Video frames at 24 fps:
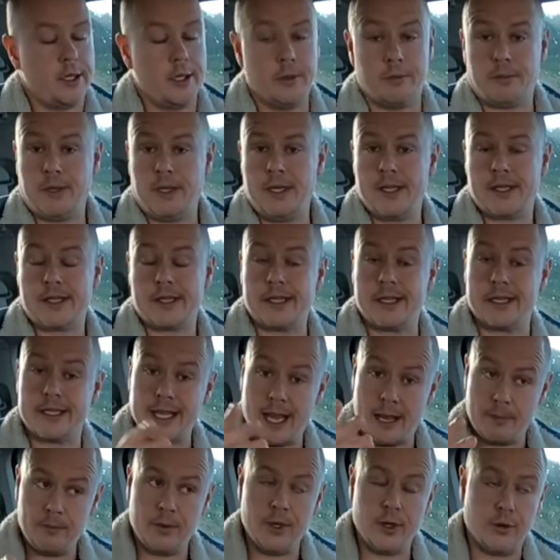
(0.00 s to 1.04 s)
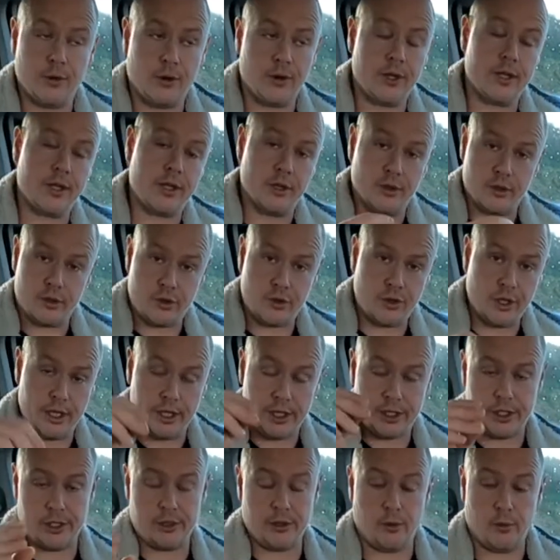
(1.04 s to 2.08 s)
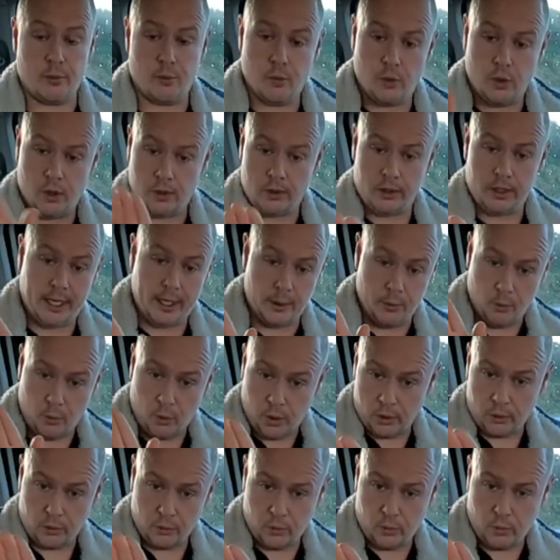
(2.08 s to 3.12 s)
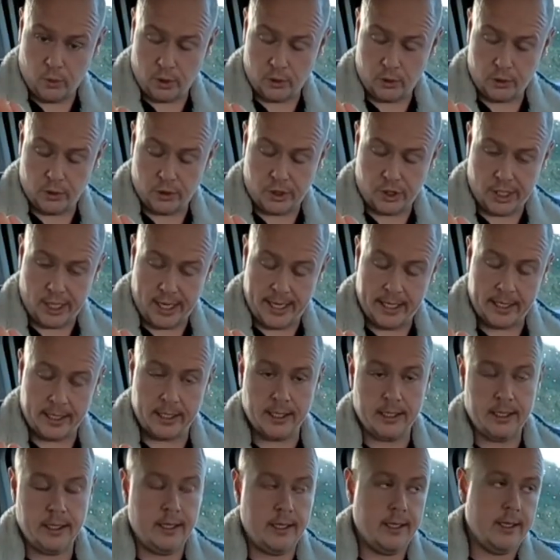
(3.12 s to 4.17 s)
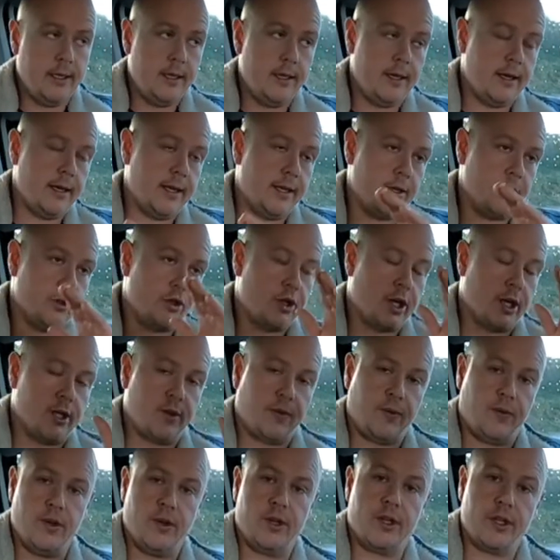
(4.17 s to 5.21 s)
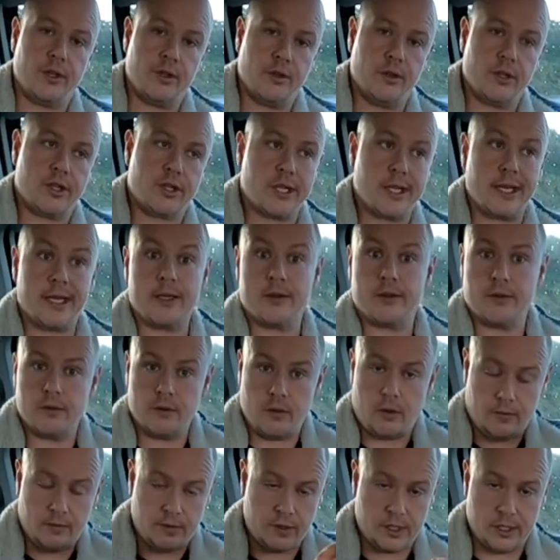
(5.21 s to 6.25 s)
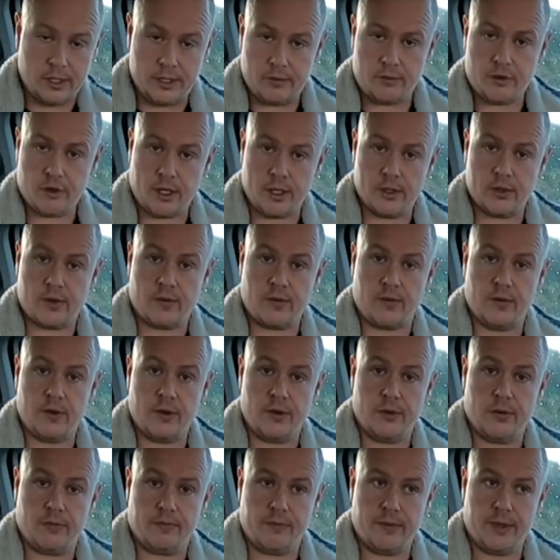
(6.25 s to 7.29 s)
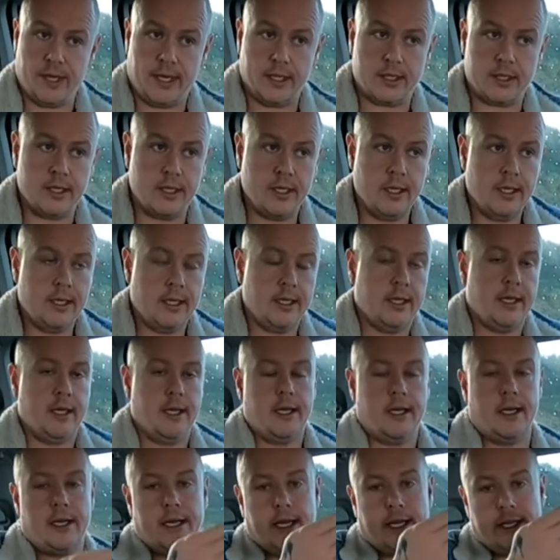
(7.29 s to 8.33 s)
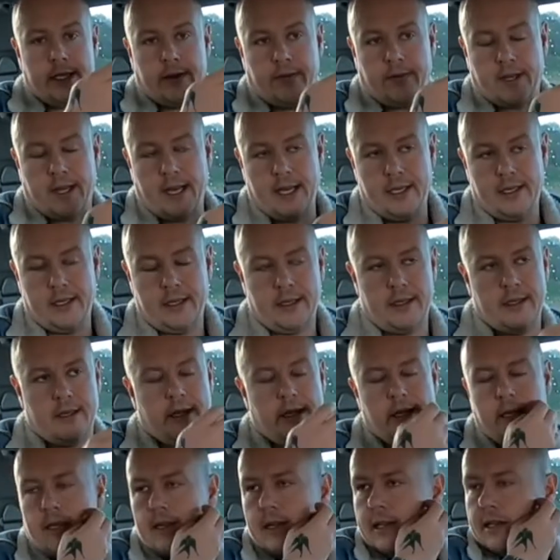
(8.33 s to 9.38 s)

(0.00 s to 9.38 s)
template on, and you'll trace it on one side, and you'll transfer it to the other side, and obviously transfer that. And then you've kind of